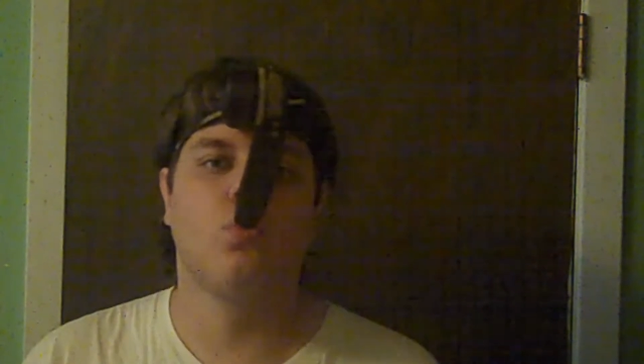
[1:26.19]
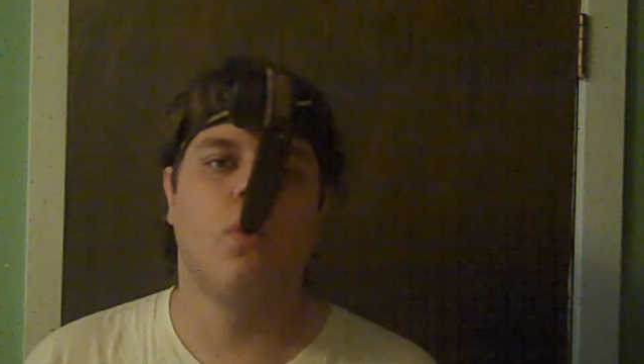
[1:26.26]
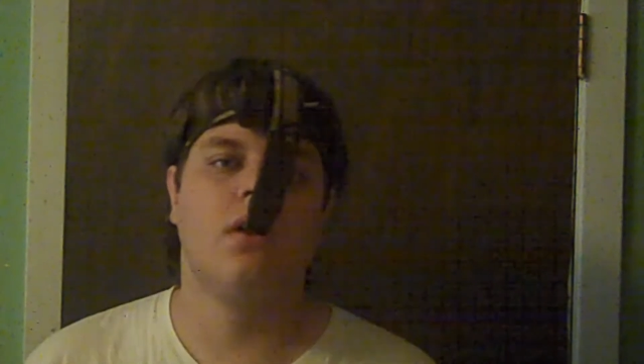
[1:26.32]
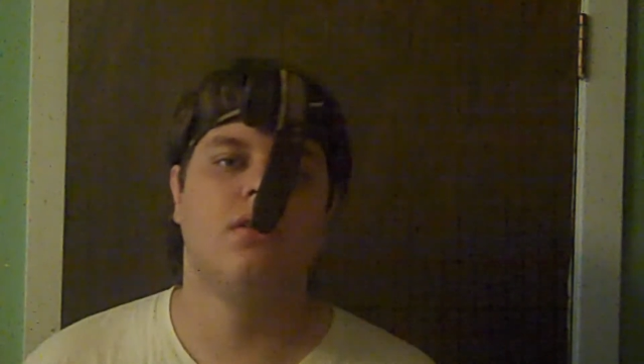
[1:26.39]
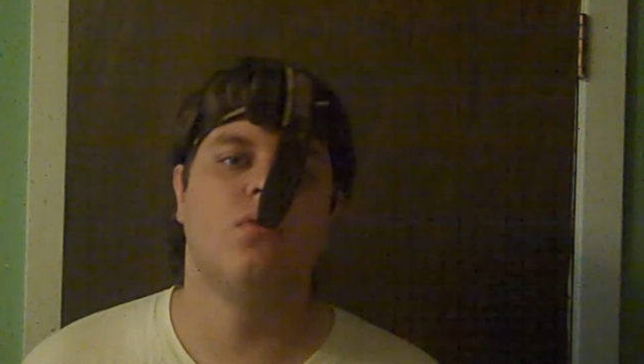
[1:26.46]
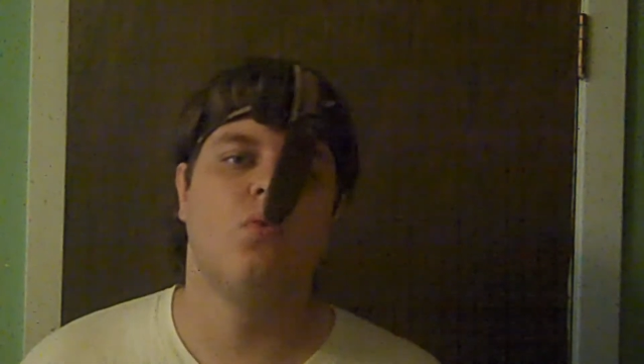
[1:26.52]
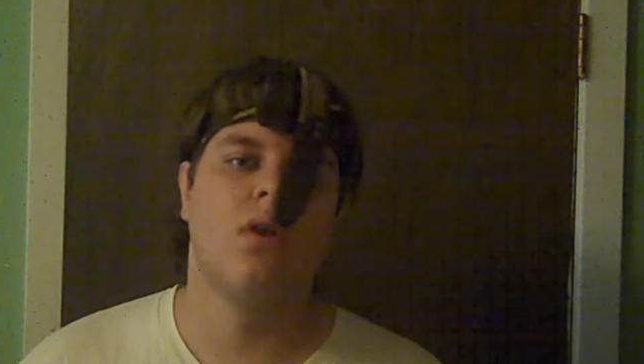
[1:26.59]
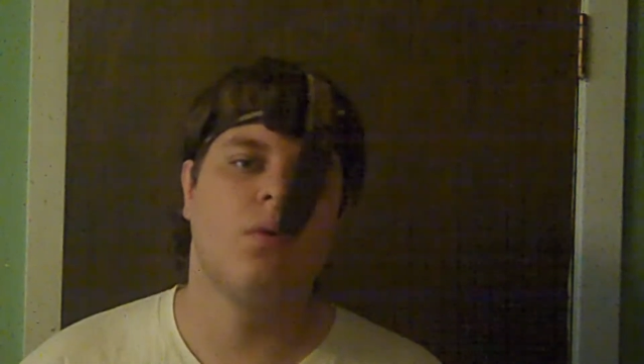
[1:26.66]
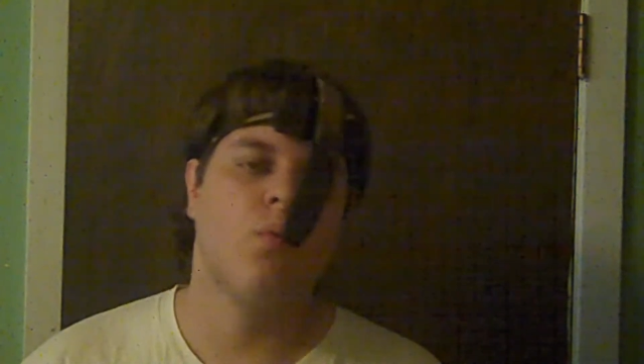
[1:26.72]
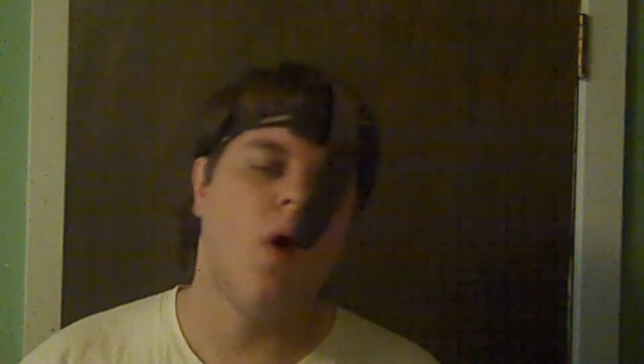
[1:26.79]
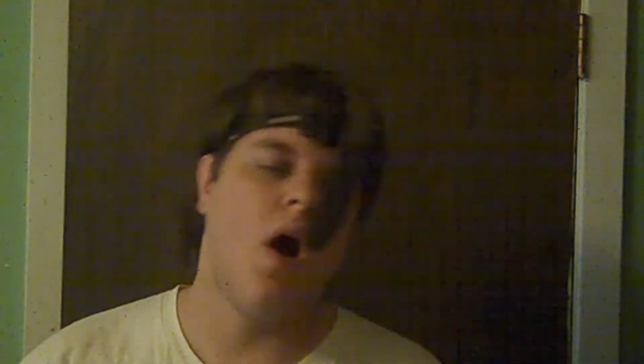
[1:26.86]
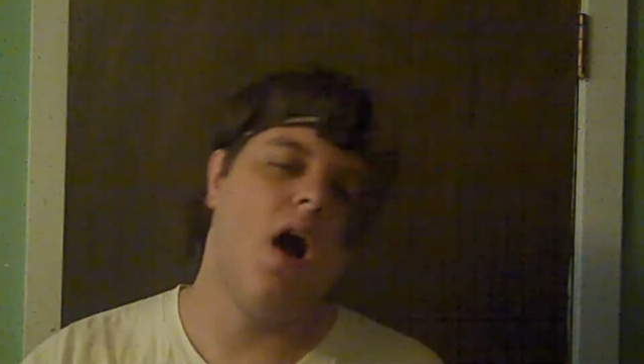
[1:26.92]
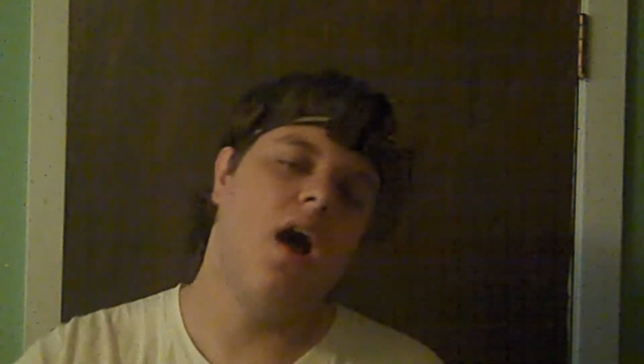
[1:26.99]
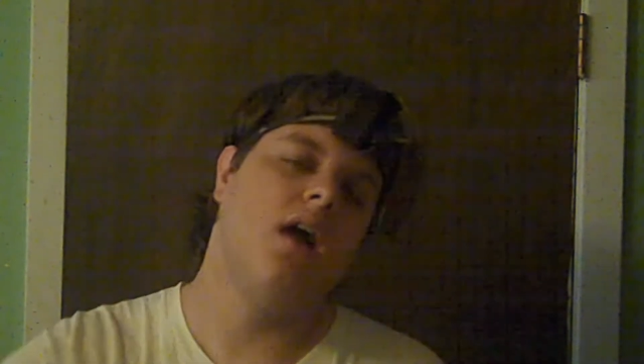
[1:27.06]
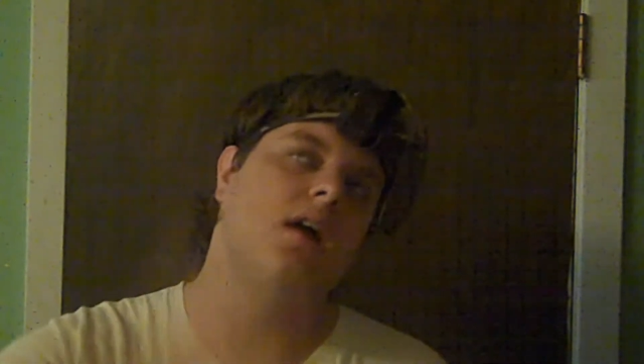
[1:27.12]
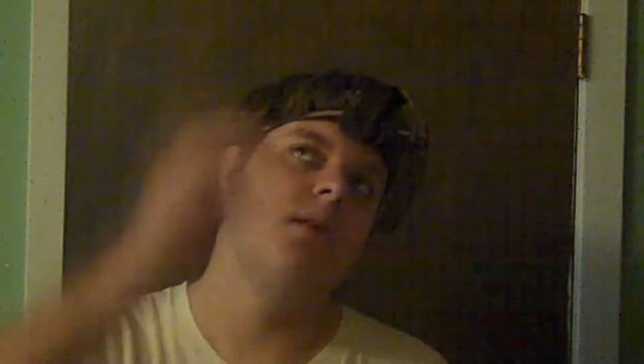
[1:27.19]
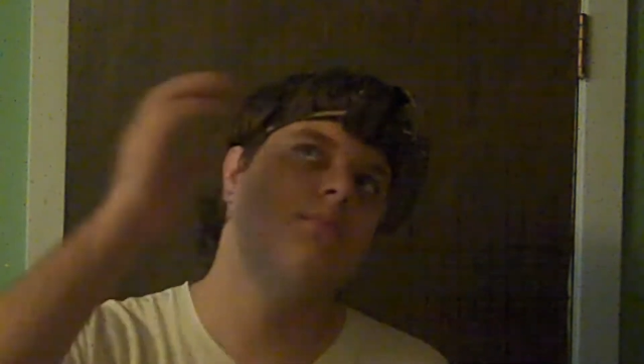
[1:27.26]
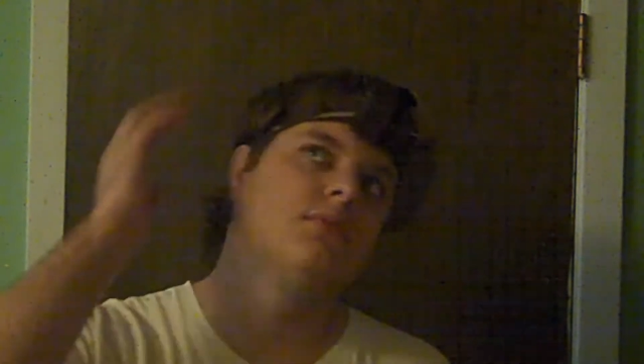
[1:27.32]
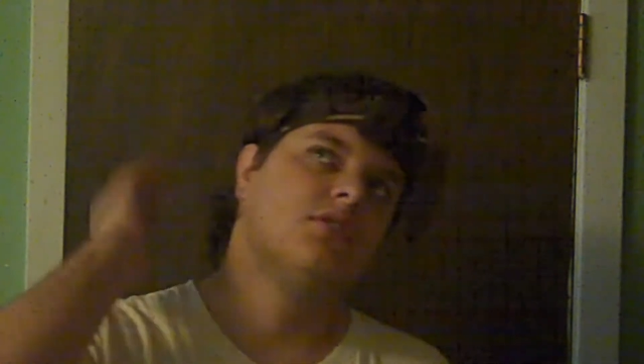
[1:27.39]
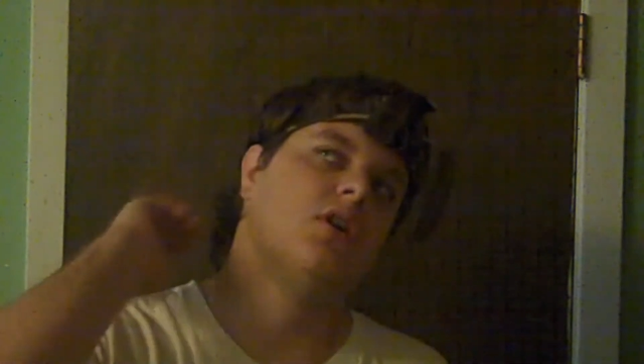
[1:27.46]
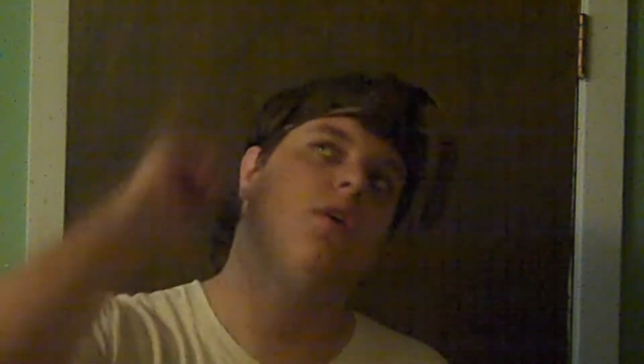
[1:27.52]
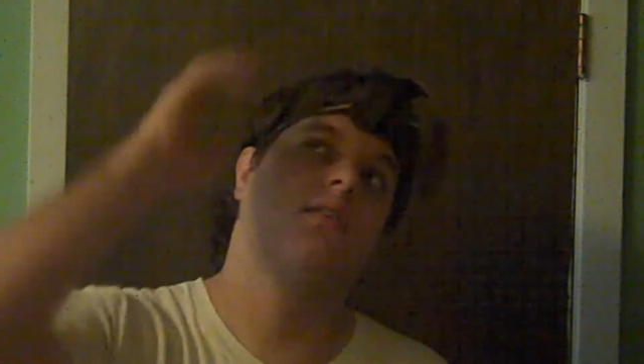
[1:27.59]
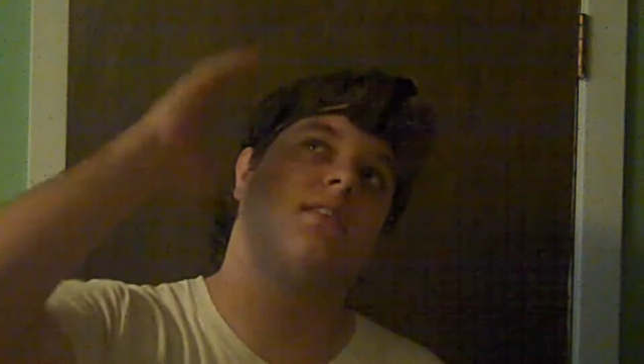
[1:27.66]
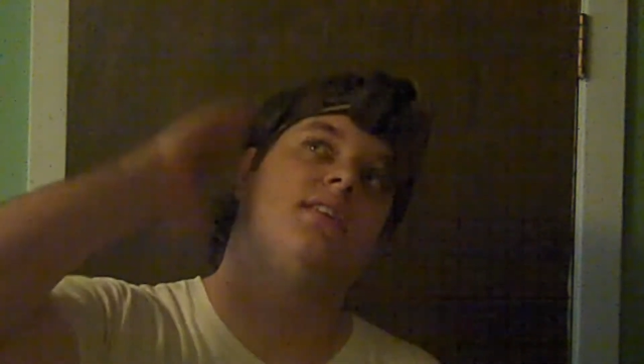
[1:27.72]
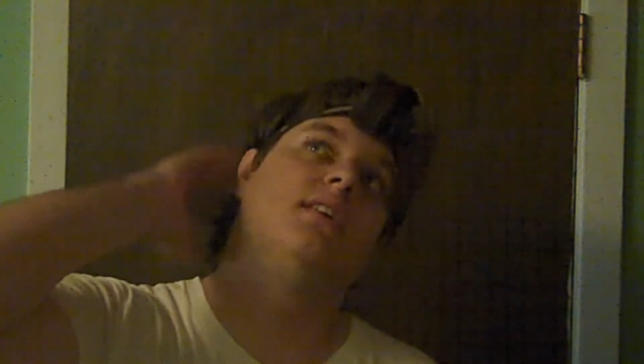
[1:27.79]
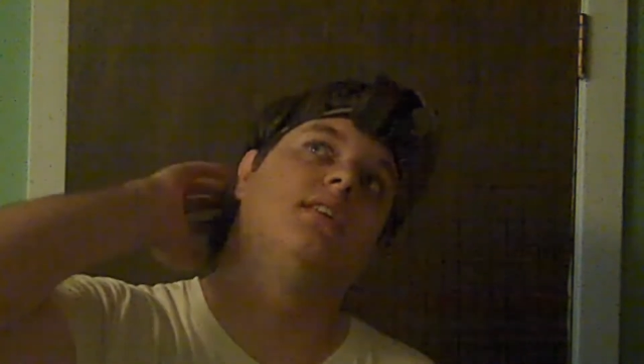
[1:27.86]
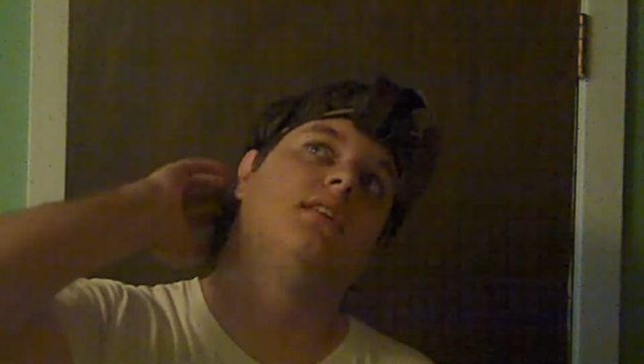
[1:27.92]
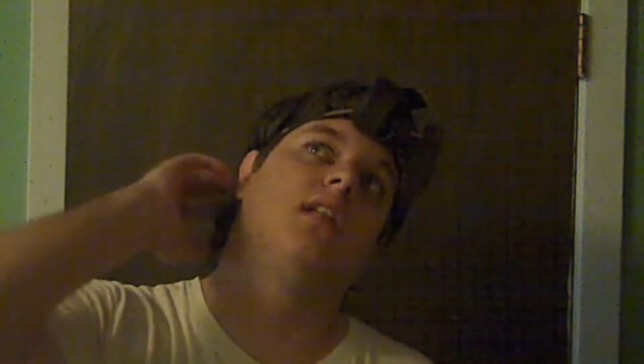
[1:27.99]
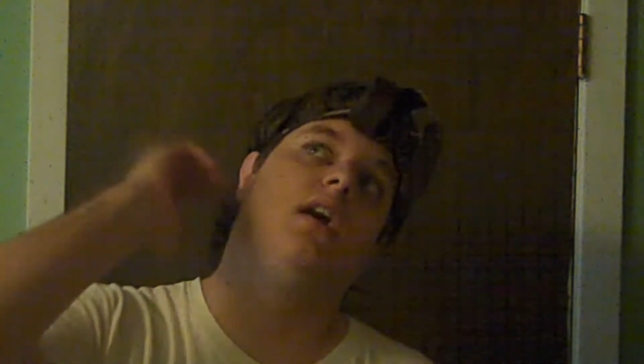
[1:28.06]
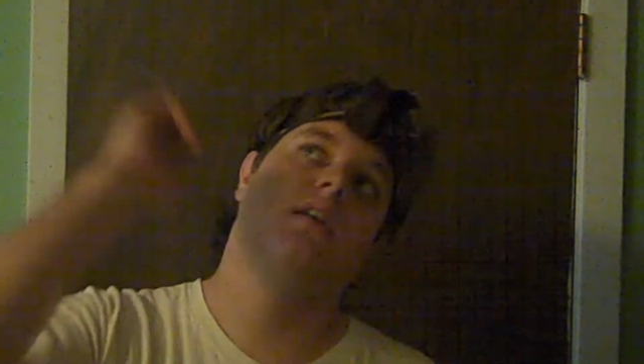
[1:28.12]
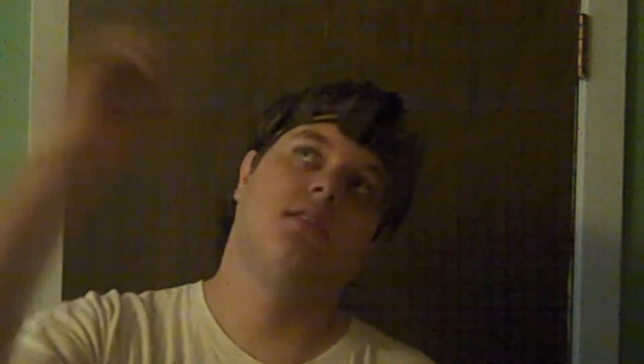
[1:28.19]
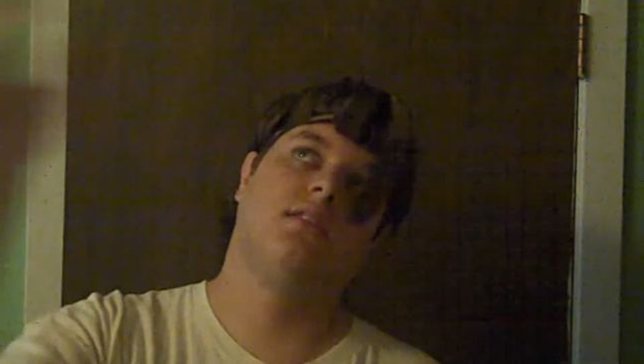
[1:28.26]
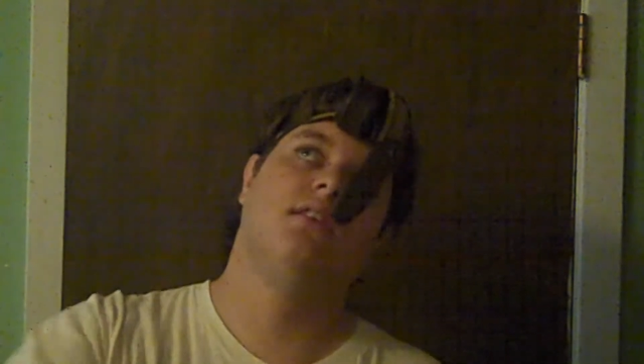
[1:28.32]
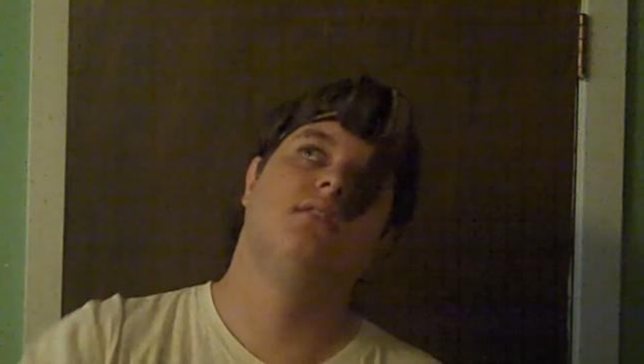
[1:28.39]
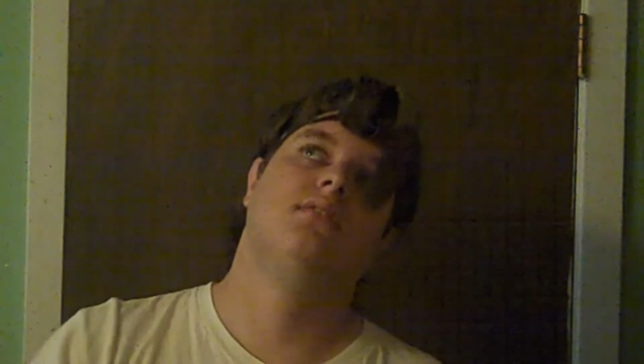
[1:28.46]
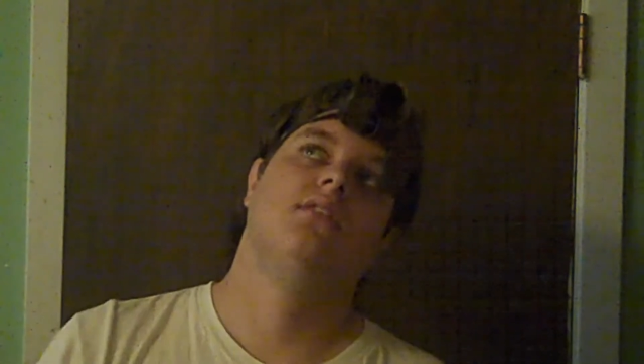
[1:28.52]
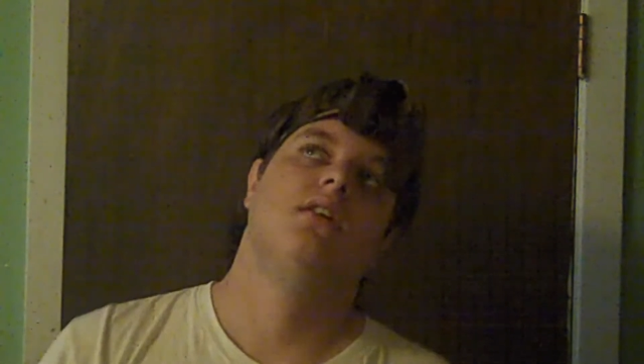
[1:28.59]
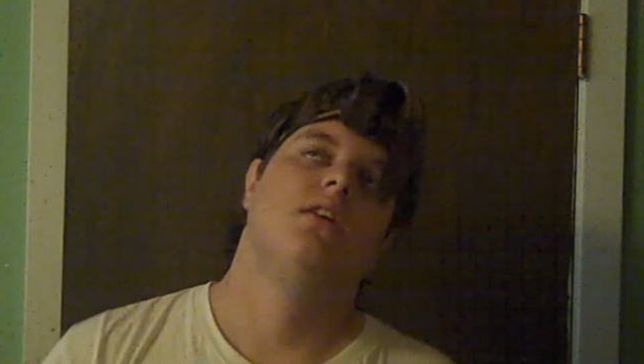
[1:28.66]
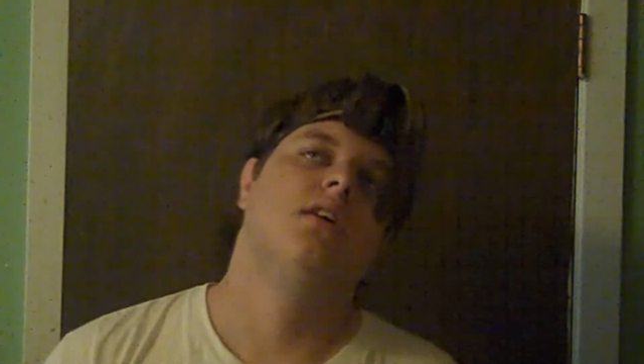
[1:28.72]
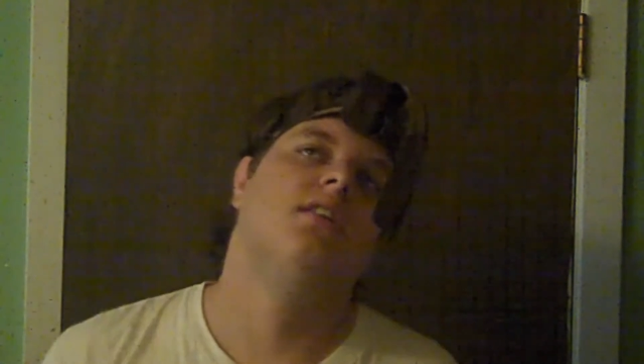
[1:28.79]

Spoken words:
you're wondering why I'm talking like this.